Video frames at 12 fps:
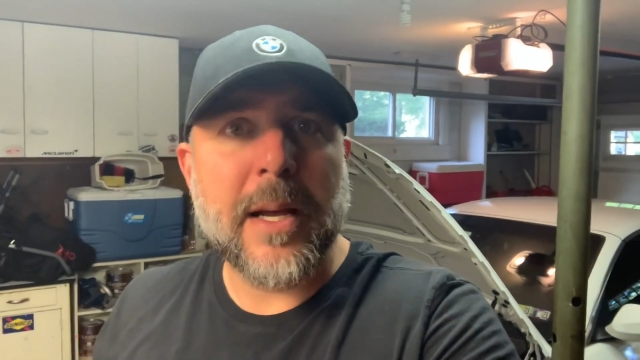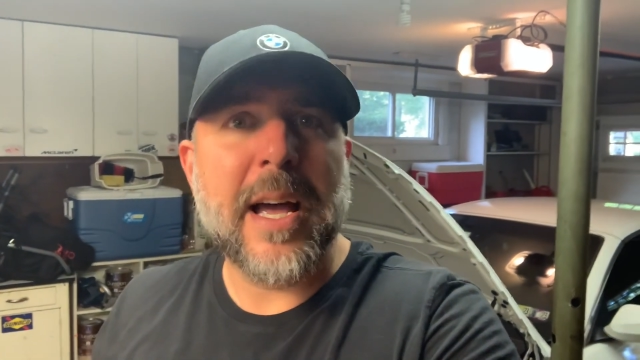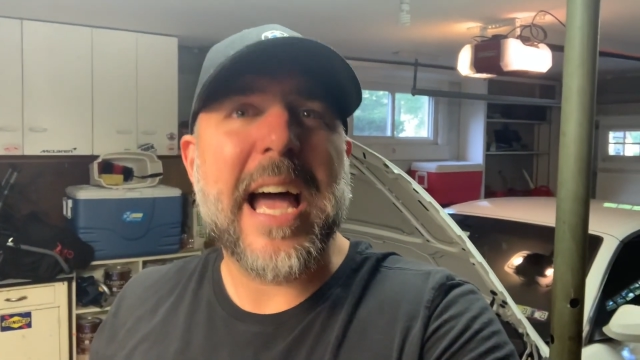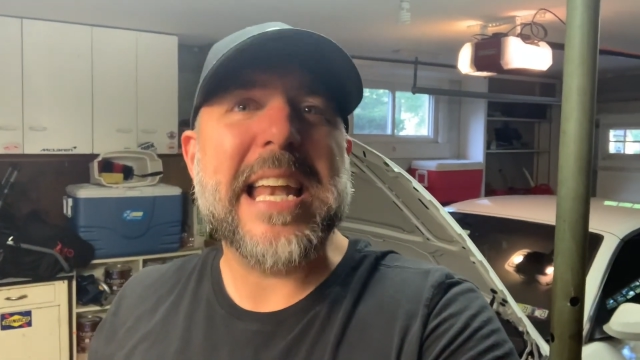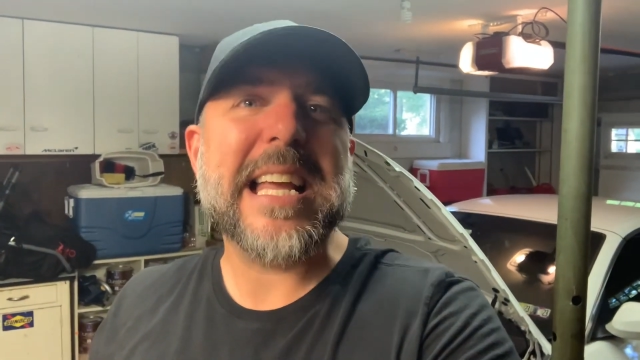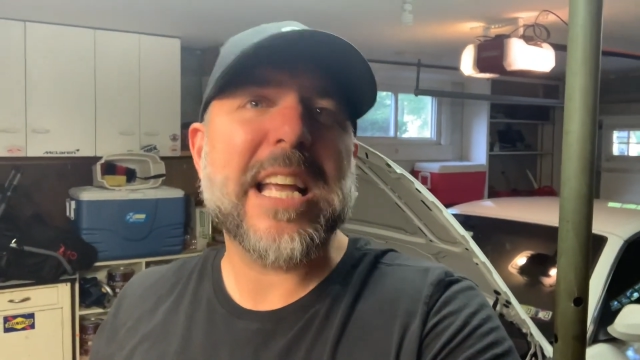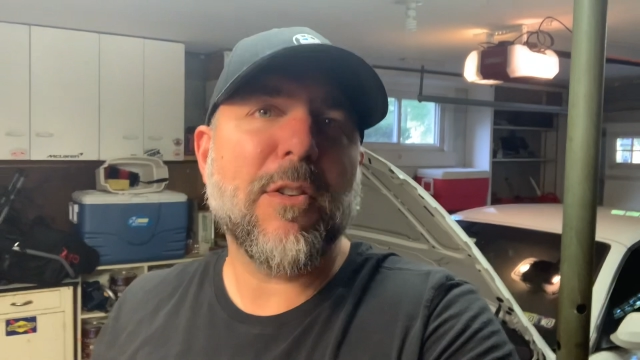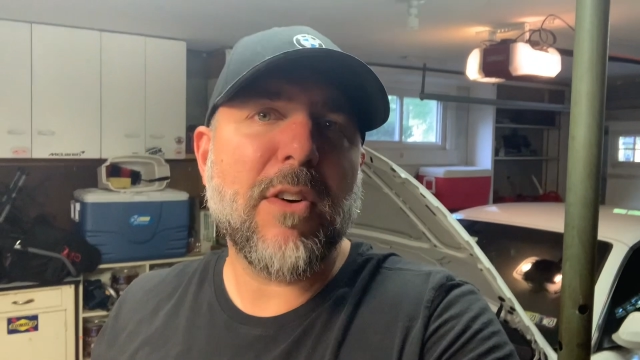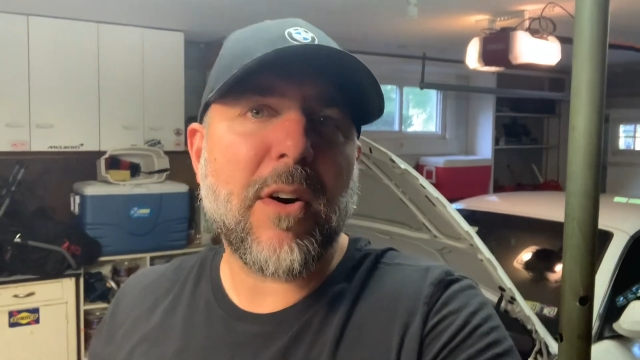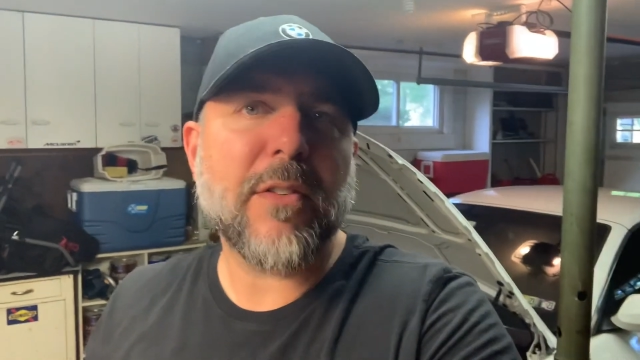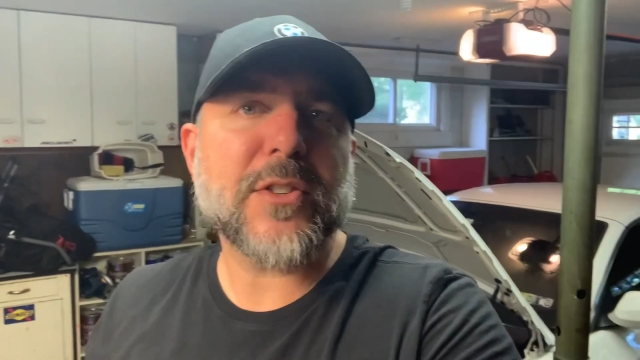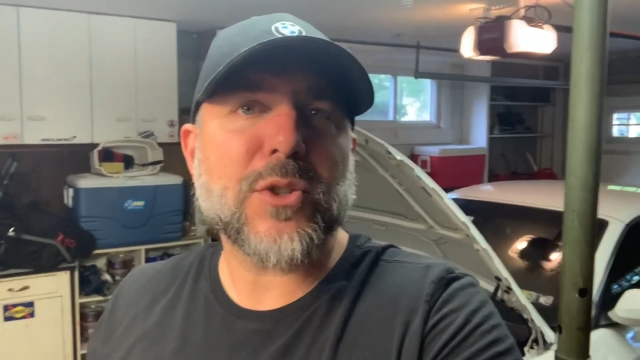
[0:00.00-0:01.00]
and they give
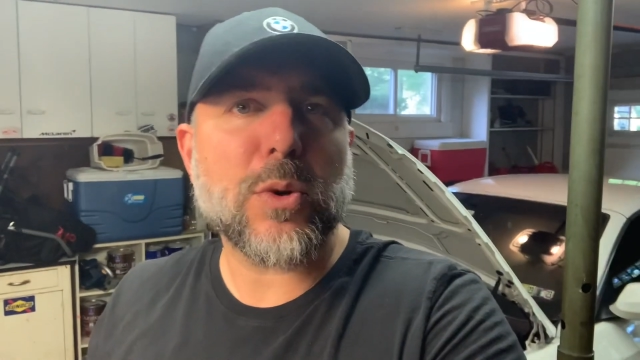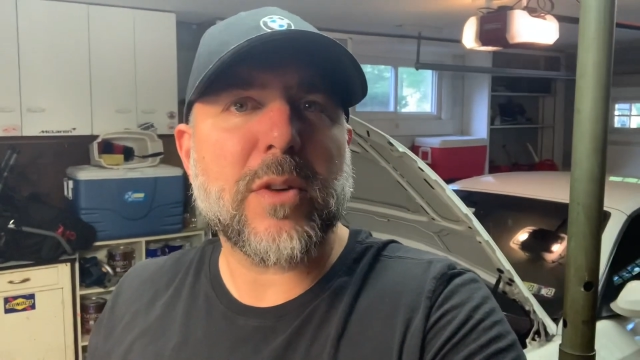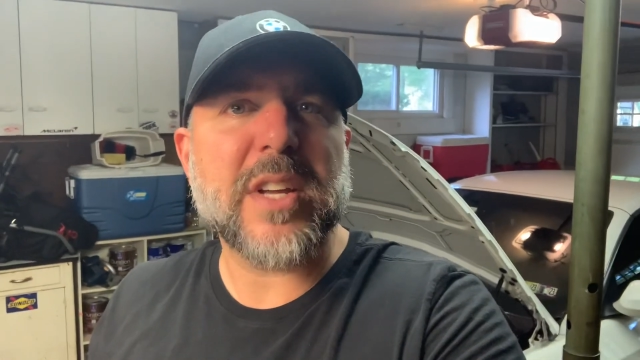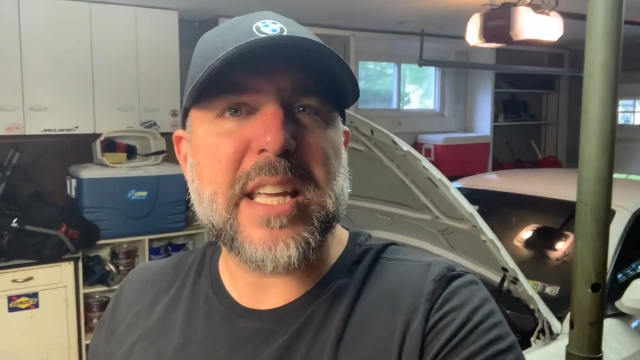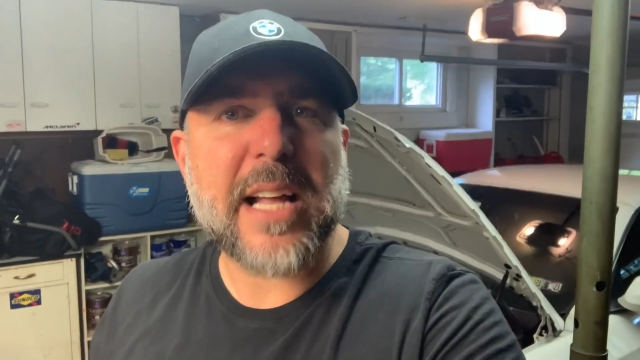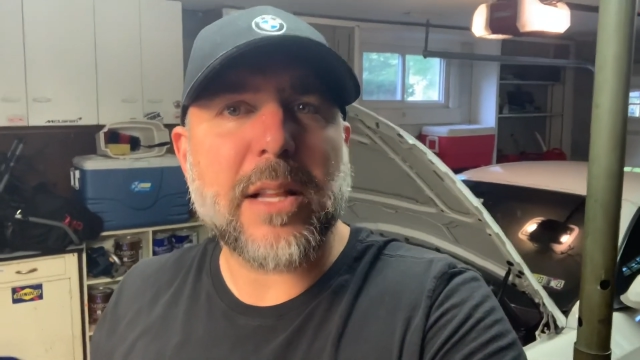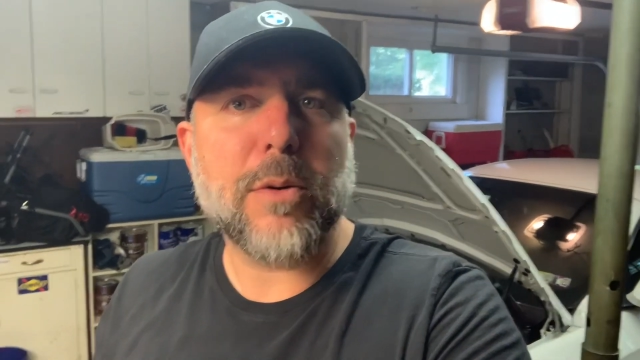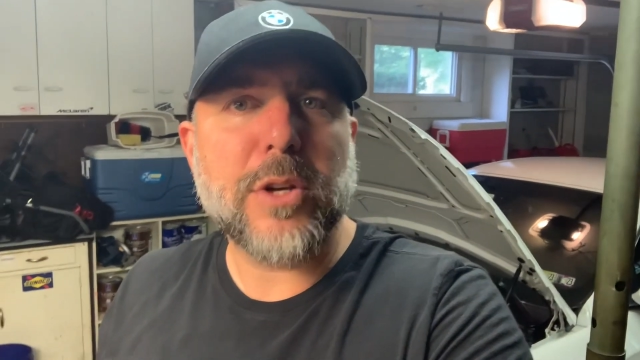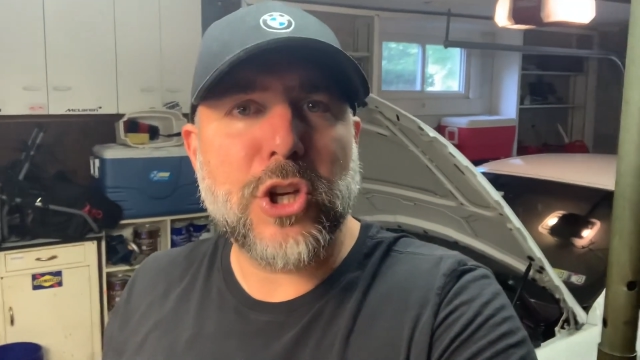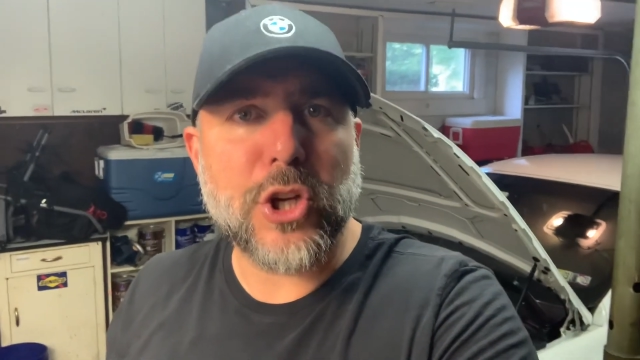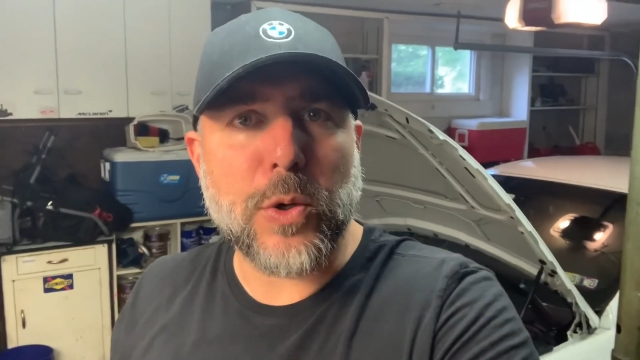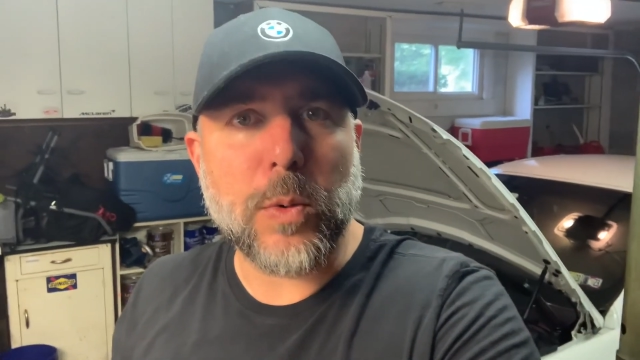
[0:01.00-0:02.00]
off sort of a yellow
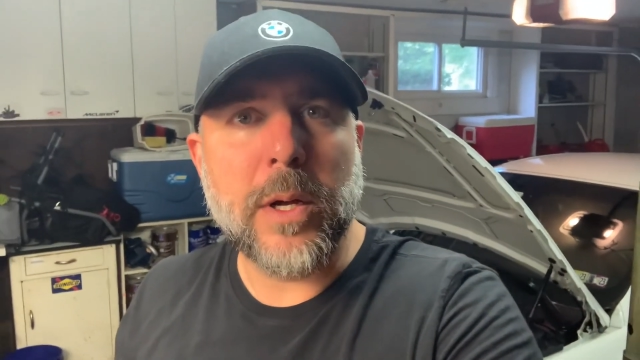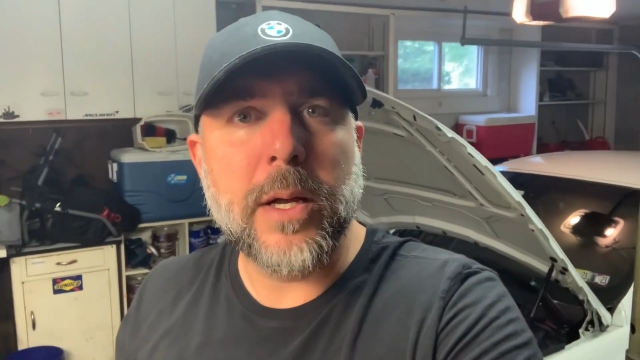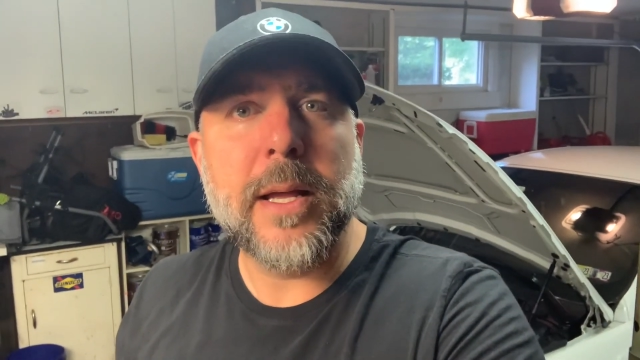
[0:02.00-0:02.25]
hue.